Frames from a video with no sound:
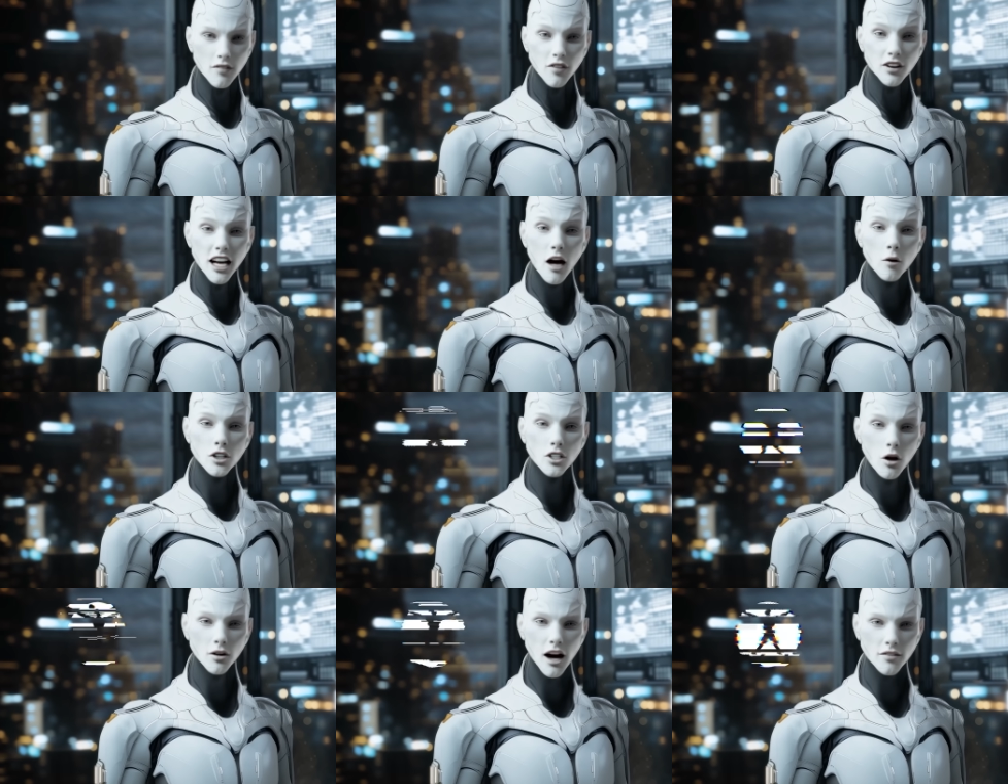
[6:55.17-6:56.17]
For now,
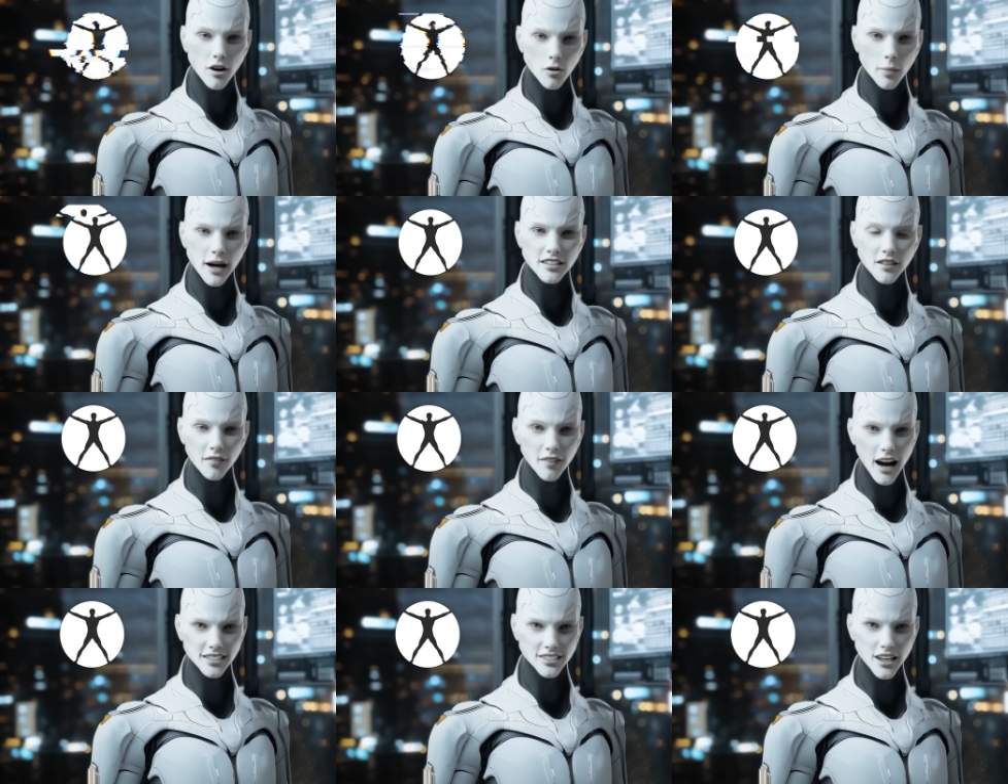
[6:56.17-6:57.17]
Clone Alpha remains a
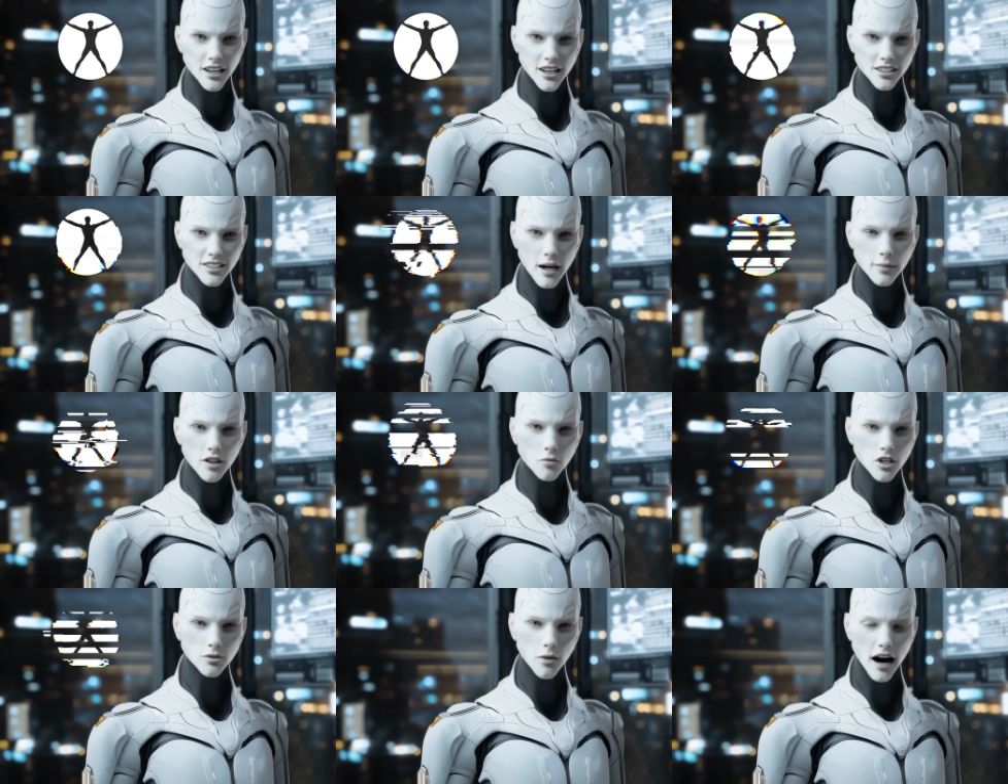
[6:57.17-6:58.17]
fascinating example of
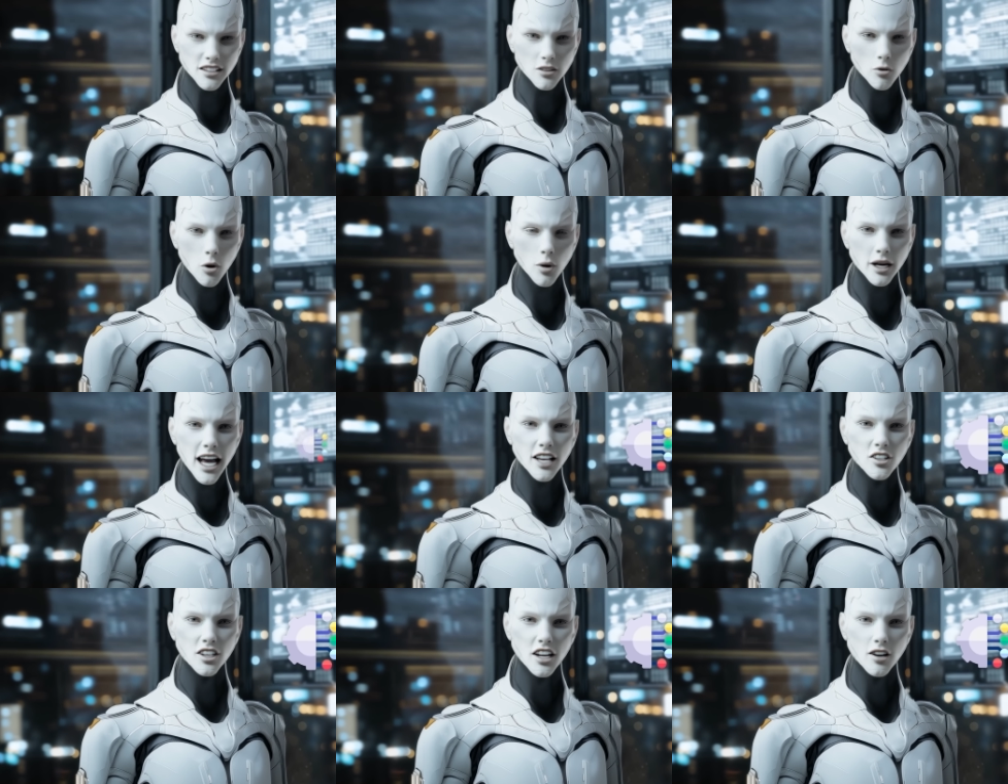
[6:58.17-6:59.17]
what's possible when
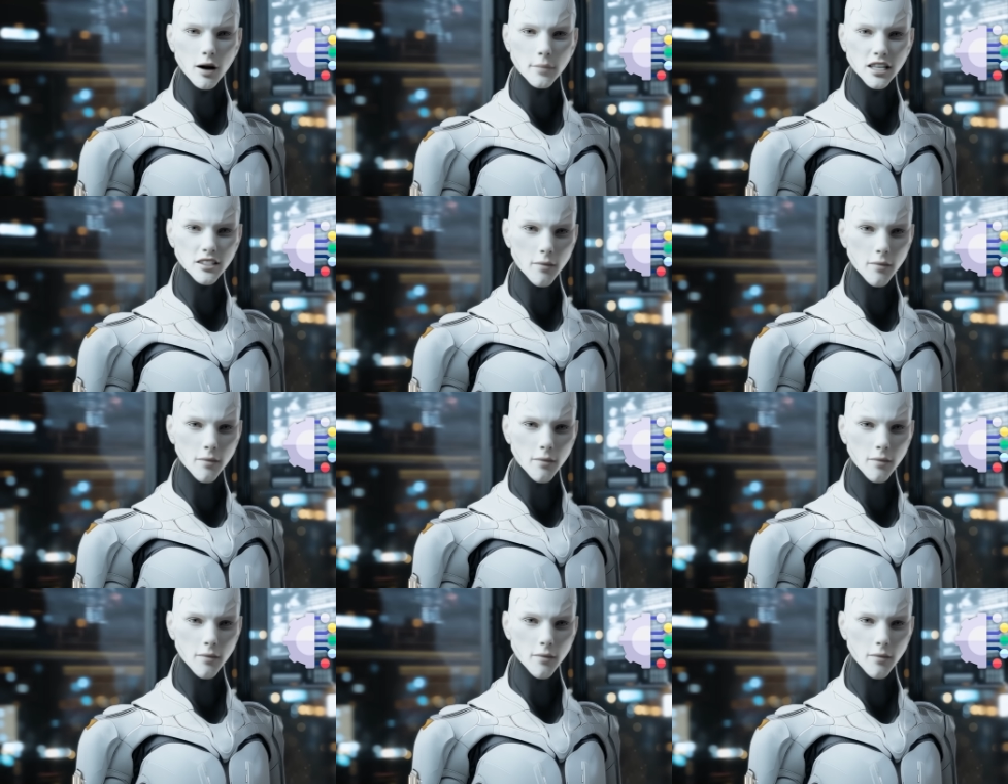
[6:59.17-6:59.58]
engineering meets